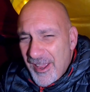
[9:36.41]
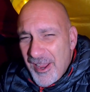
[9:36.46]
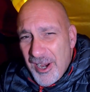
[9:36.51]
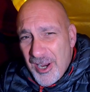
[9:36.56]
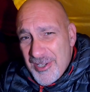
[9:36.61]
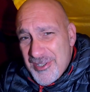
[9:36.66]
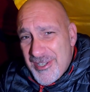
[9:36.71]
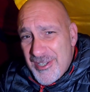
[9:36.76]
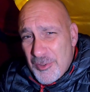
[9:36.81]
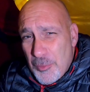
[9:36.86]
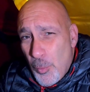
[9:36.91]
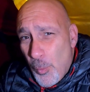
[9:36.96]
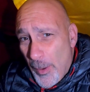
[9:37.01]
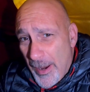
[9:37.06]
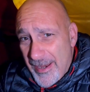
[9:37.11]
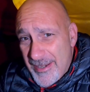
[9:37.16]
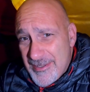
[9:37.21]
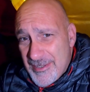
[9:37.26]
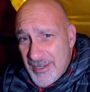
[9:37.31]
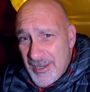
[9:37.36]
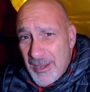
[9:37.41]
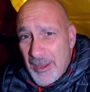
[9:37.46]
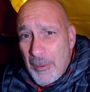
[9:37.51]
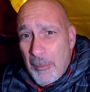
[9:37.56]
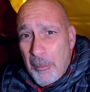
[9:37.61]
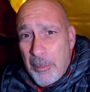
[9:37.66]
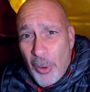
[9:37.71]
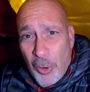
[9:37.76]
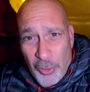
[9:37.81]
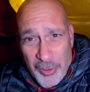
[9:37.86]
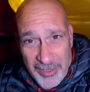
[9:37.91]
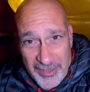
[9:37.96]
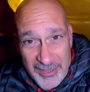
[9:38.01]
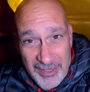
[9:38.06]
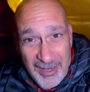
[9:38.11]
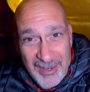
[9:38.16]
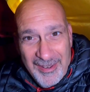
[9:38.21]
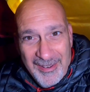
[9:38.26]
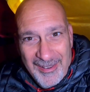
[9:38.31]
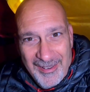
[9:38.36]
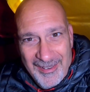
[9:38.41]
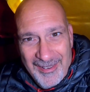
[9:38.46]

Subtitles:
because it's wet, boggy,